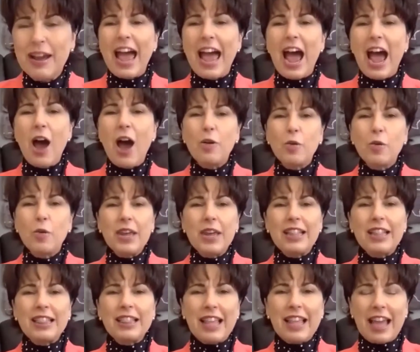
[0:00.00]
how do we
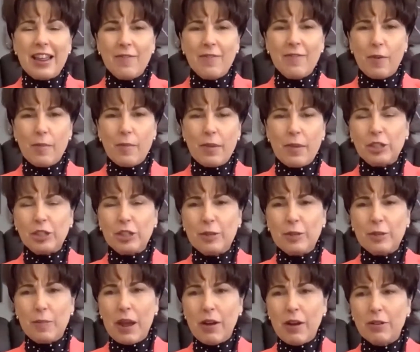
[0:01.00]
get that information to
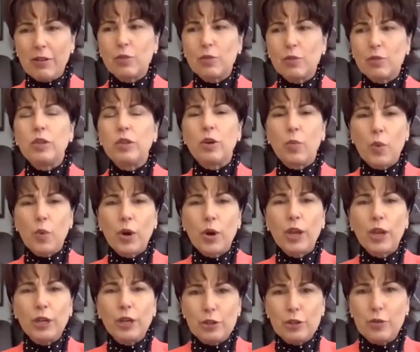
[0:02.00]
parents when they're
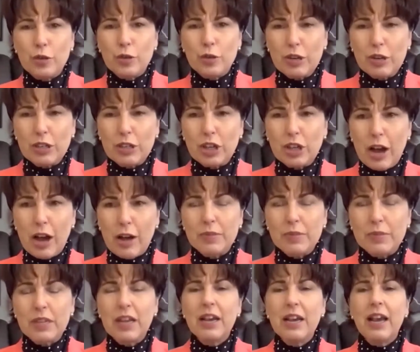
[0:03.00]
working two and three
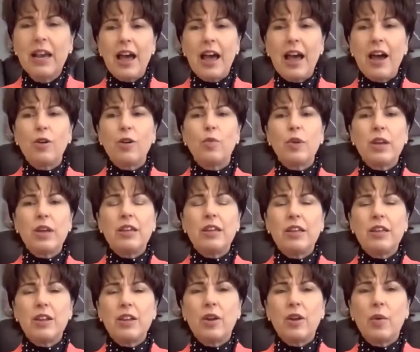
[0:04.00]
jobs? How do we,
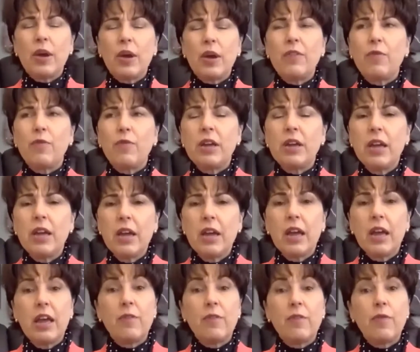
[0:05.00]
you know, if we
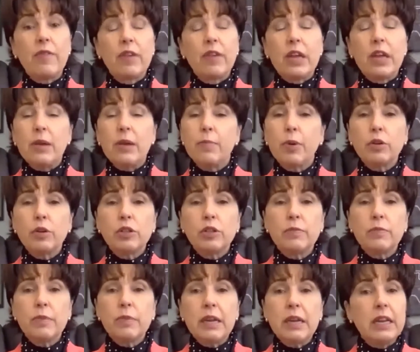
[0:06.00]
if we have
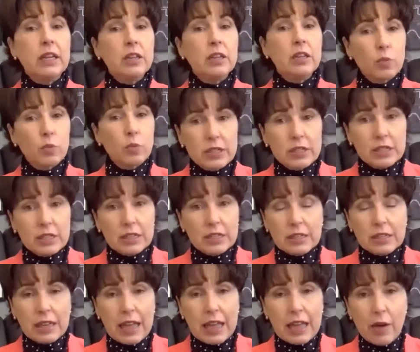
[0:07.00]
in-person meetings once that's
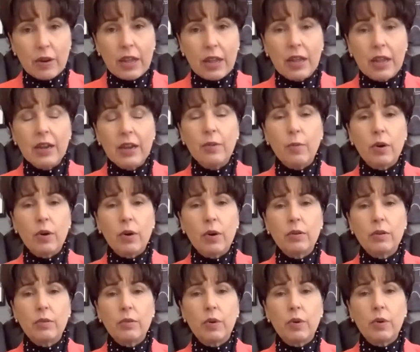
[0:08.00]
allowed again, and we're
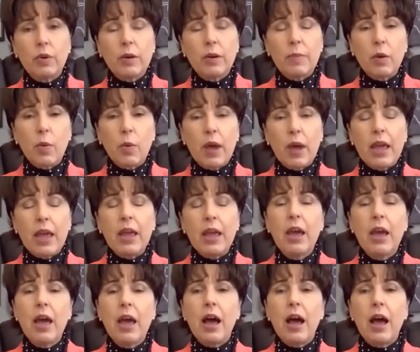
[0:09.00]
we're in a better way.
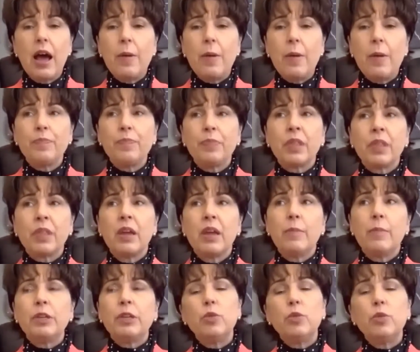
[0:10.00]
Mm-hmm. Um,
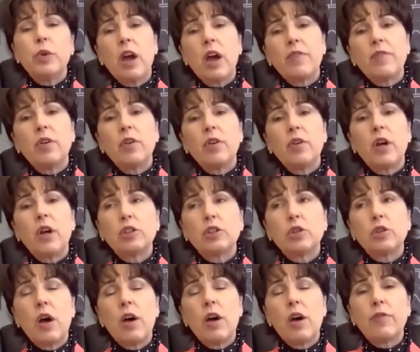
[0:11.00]
but do we also also
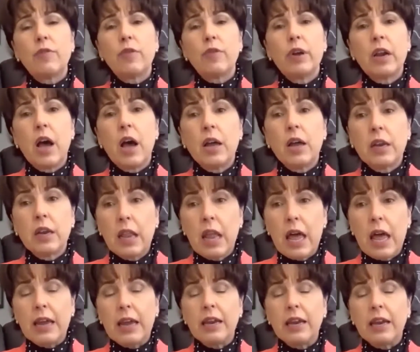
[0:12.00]
offer it
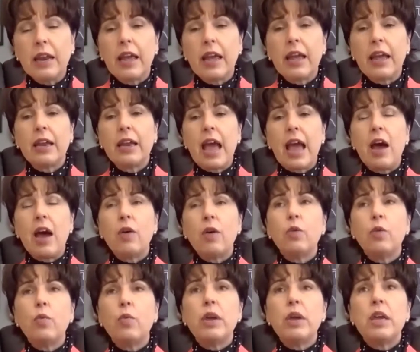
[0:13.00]
online? And how do
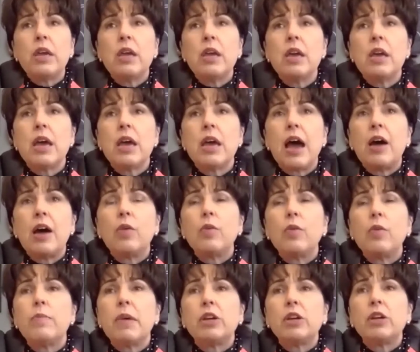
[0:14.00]
we how do we
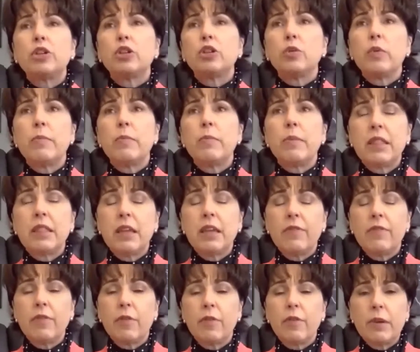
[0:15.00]
make sure we make the
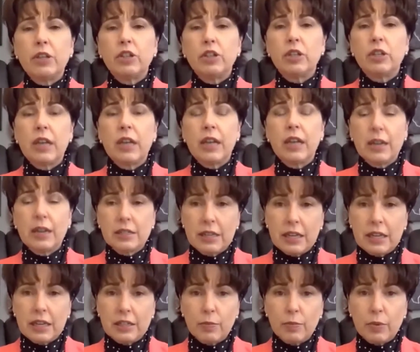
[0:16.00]
information
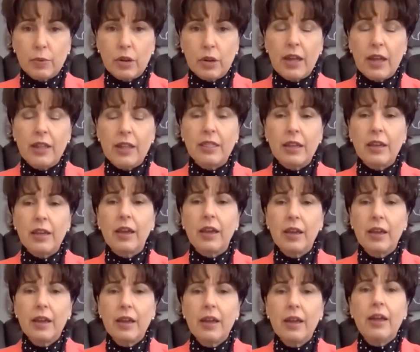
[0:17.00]
accessible? I think
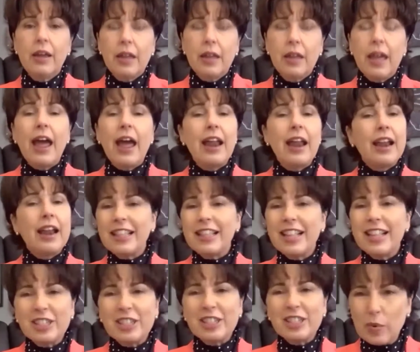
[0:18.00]
and I think
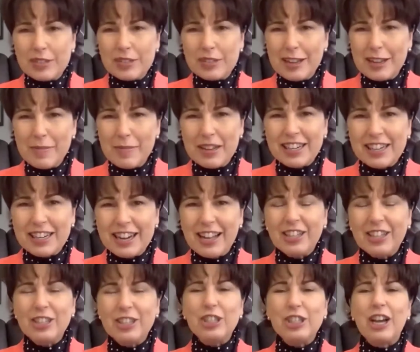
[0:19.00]
that's always going to be a
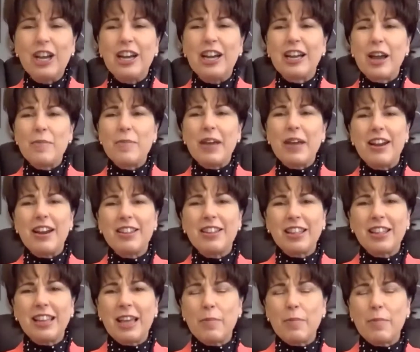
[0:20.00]
challenge. Uh, coming out of the
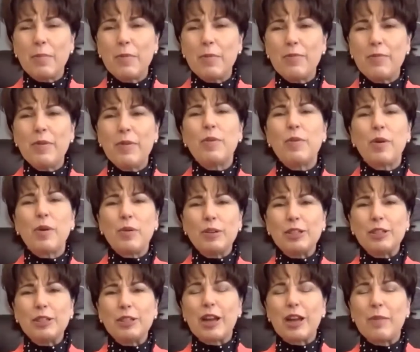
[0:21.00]
labor movement, we were always
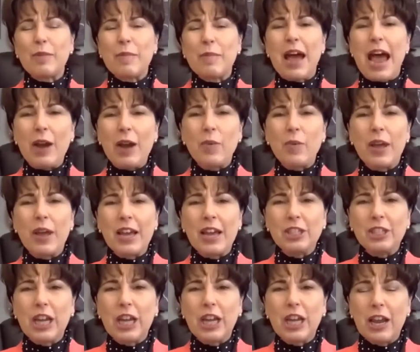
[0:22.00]
talking about how do we
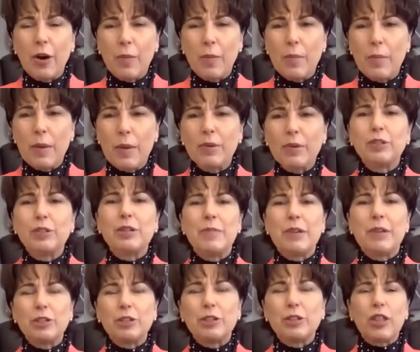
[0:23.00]
educate our members and
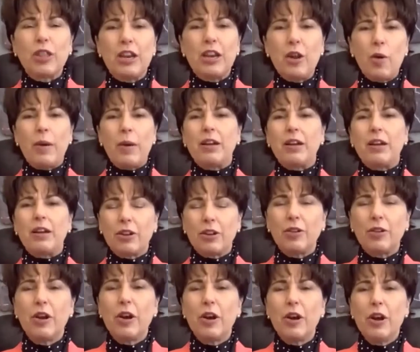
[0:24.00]
make sure they know about mm-hmm. their
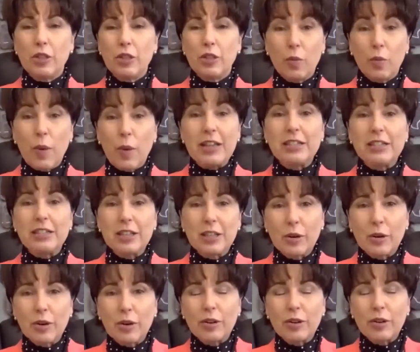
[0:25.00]
their rights and
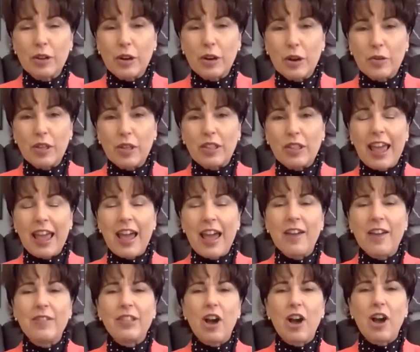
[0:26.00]
their you know that they
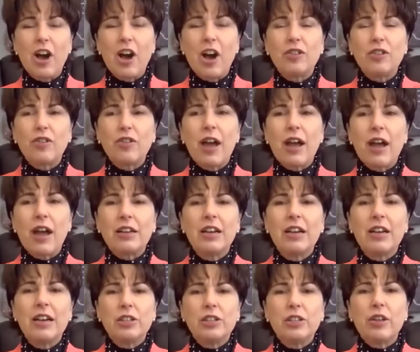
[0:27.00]
have in the contract.
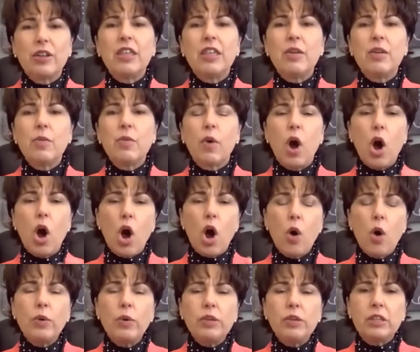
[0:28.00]
So I think we're
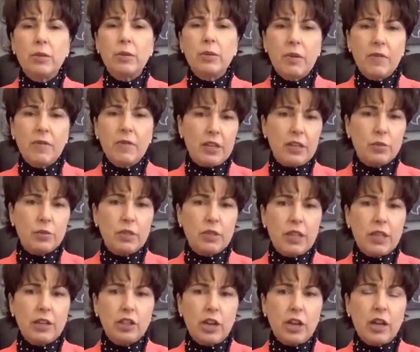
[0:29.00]
always going to be faced with
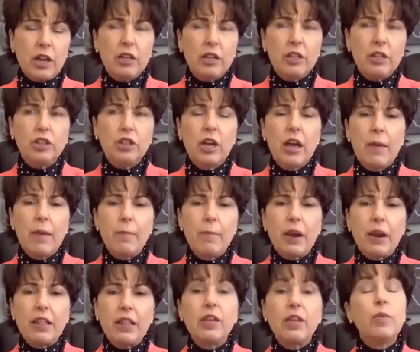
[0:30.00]
that challenge. But
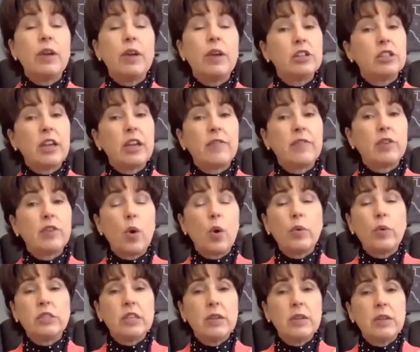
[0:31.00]
I think we just have to
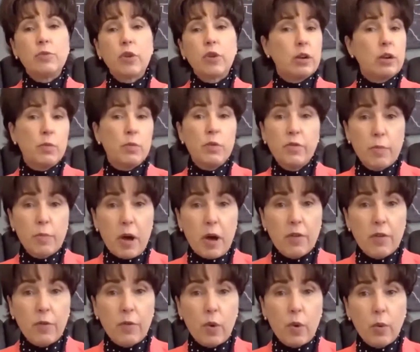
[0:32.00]
always keep trying to move the
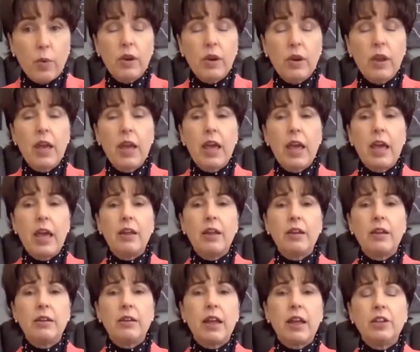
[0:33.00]
ball forward
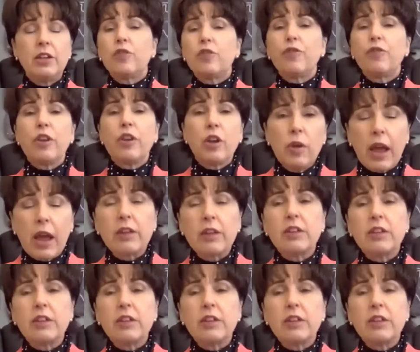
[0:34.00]
and and just figuring out